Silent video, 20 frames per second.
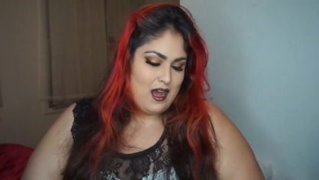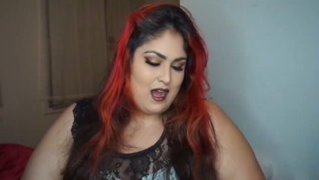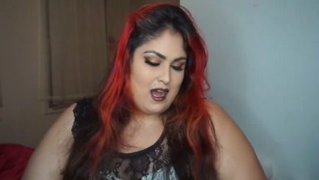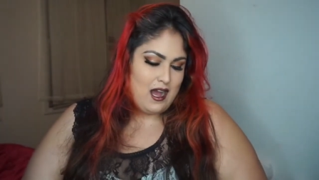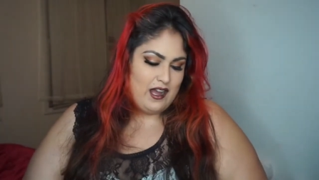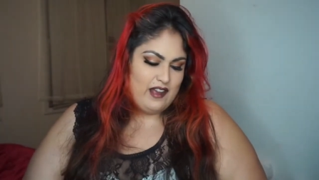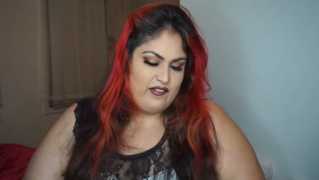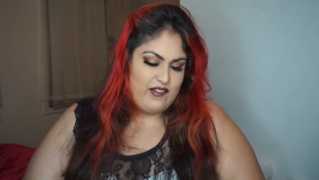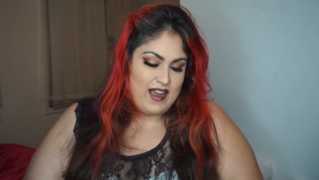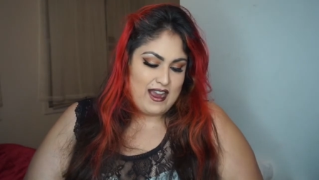
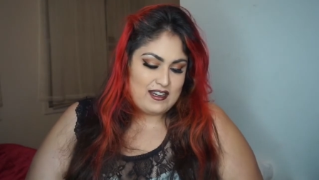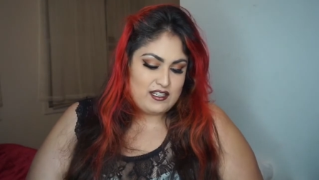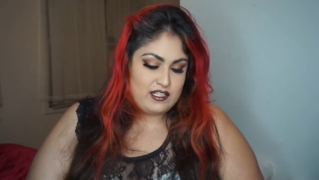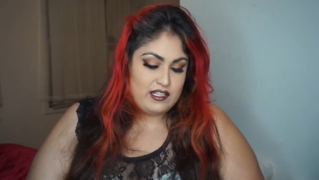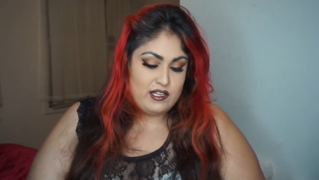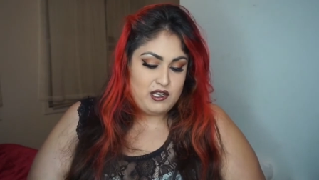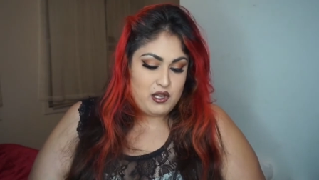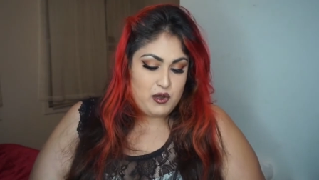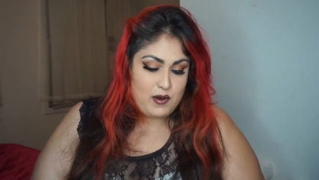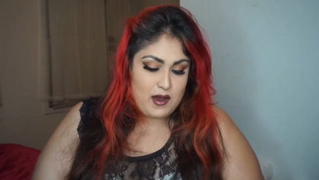Uh, if I
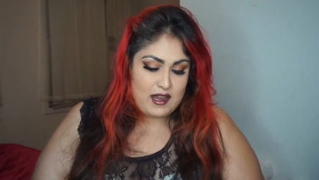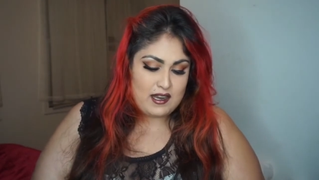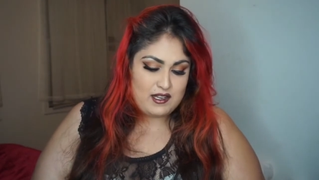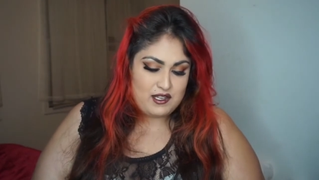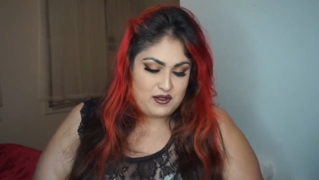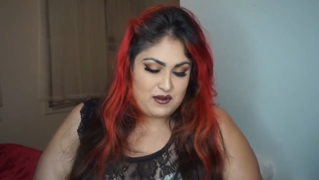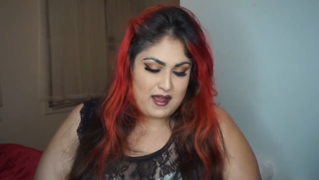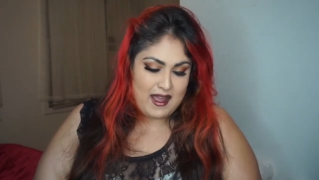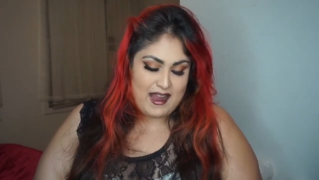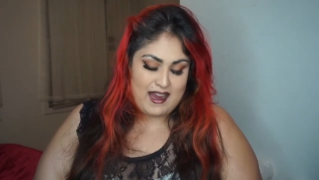actually knew how to
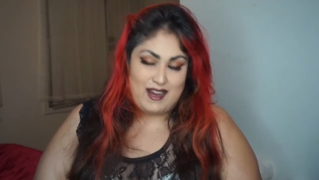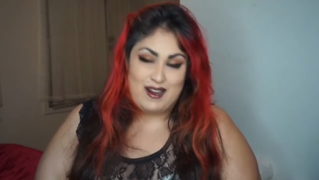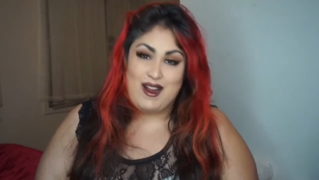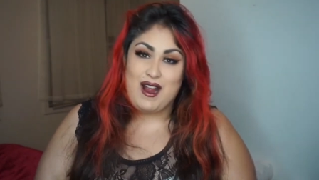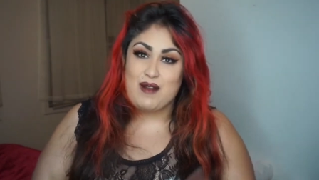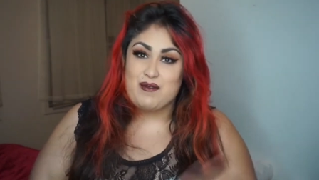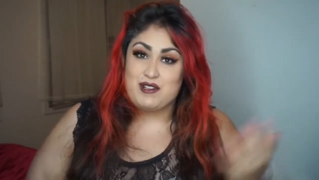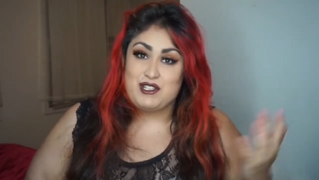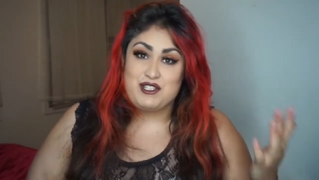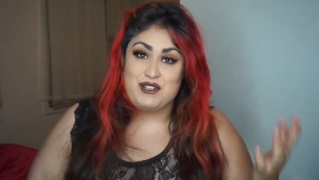do hair,
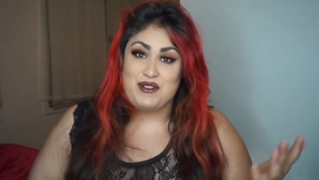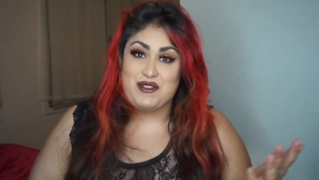I would show